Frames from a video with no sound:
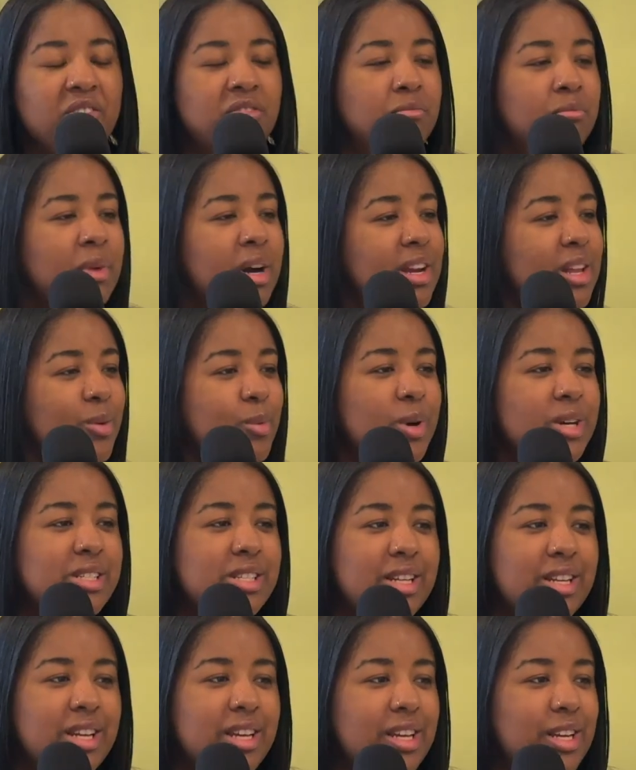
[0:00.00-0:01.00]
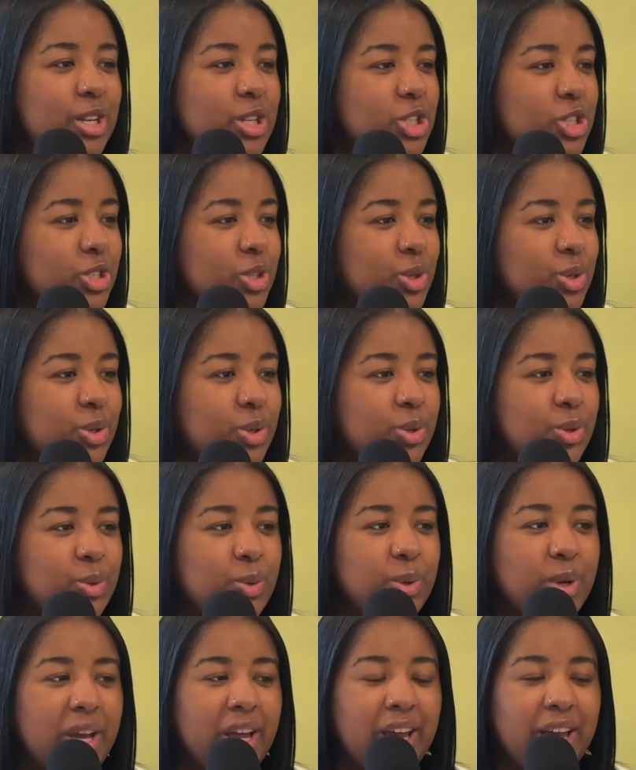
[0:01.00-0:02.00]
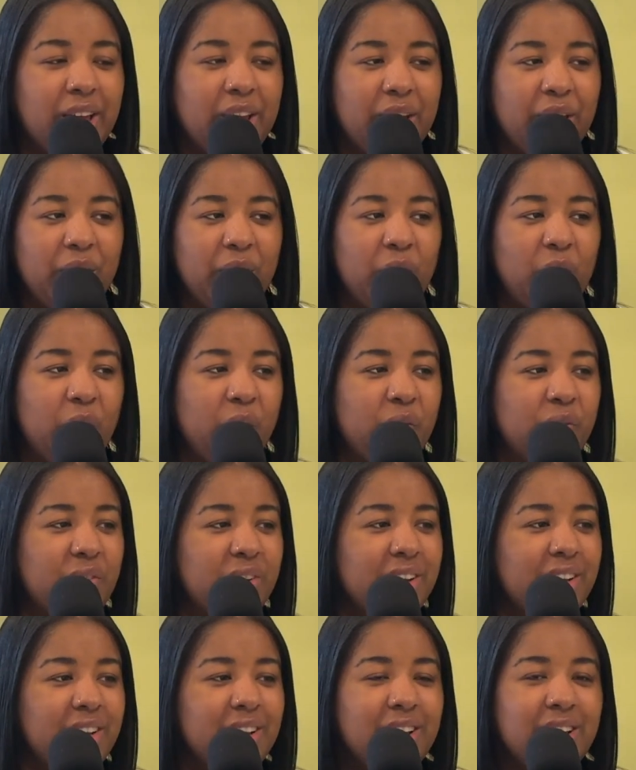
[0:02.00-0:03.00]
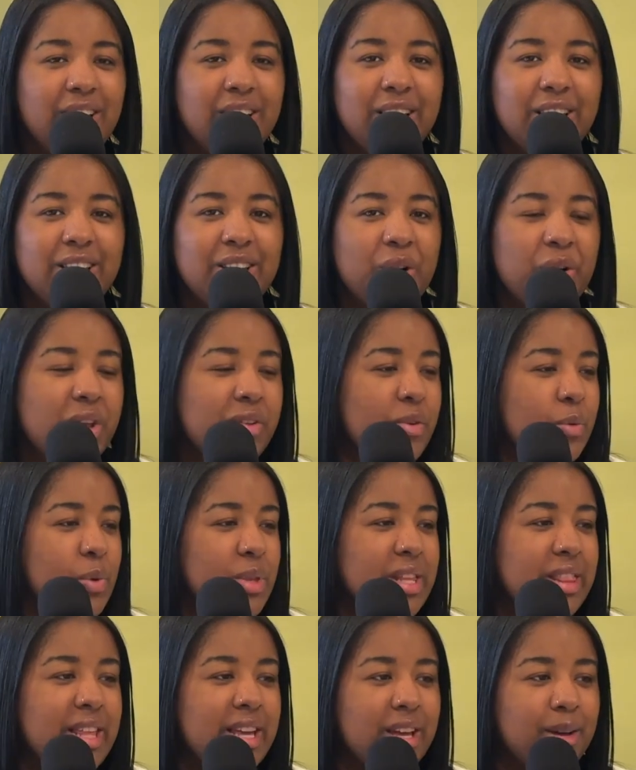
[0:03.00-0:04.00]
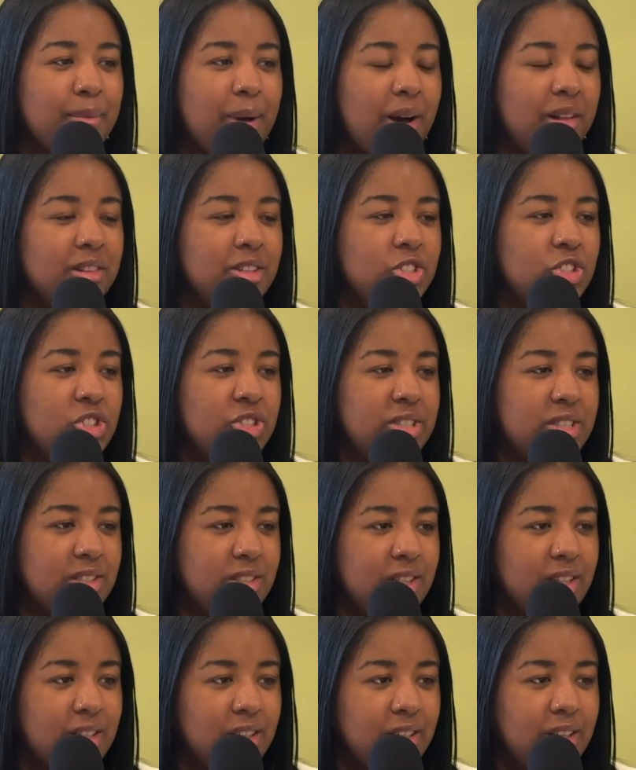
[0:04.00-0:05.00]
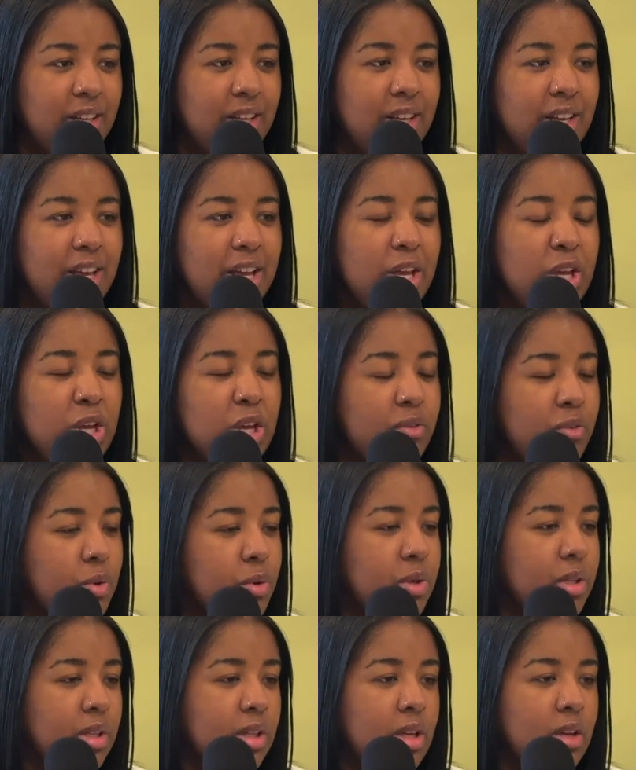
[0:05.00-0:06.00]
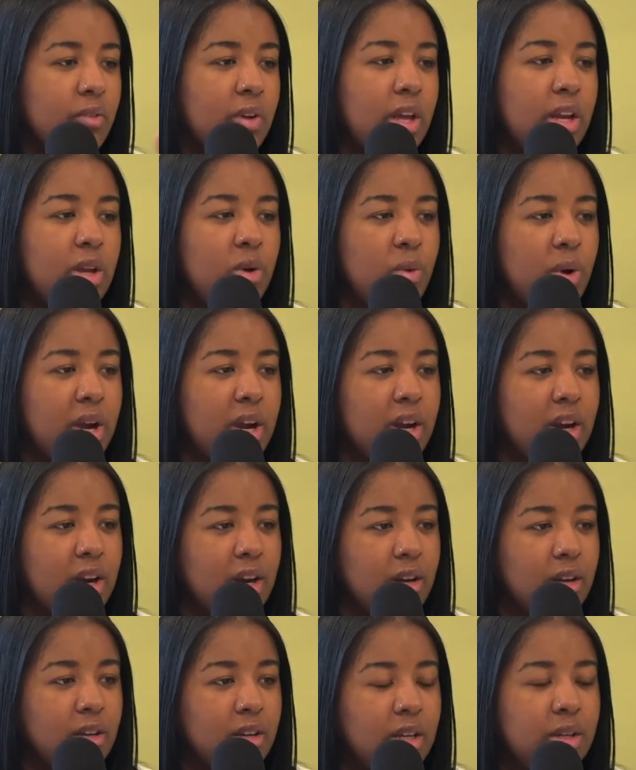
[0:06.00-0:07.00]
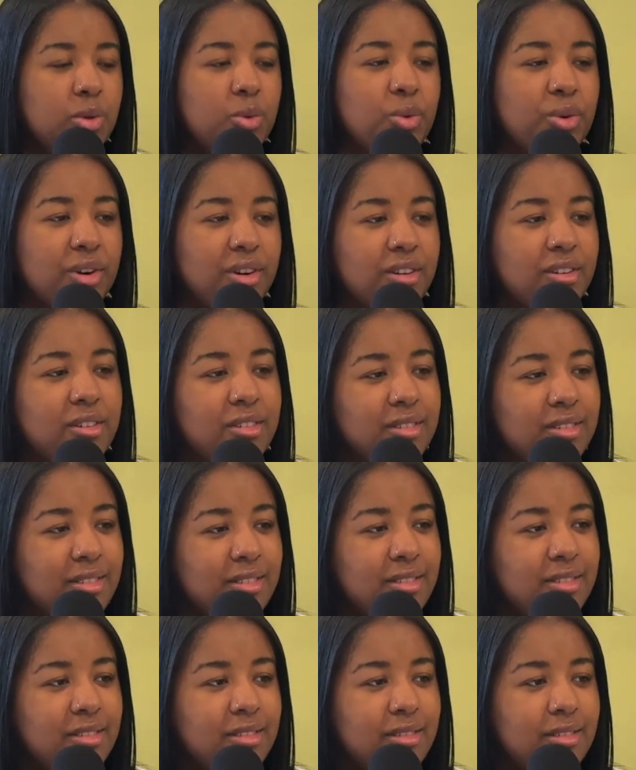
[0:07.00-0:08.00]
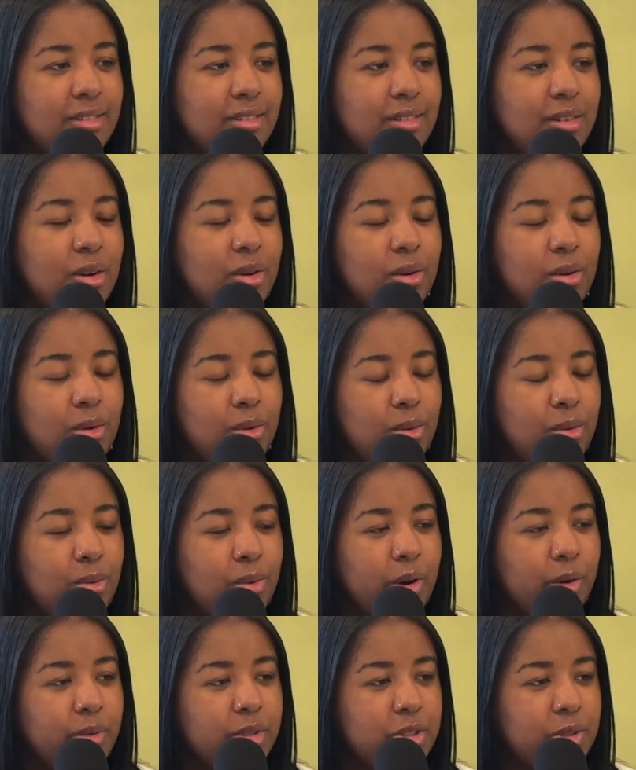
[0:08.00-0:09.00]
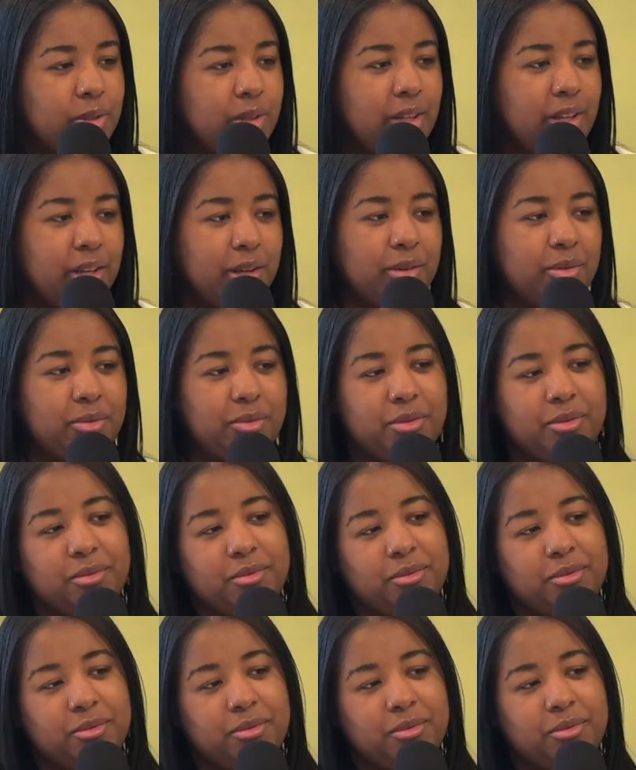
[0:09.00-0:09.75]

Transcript: money wasn't an issue, don't even really think about logistically, if you could live anywhere in the world, where would you live?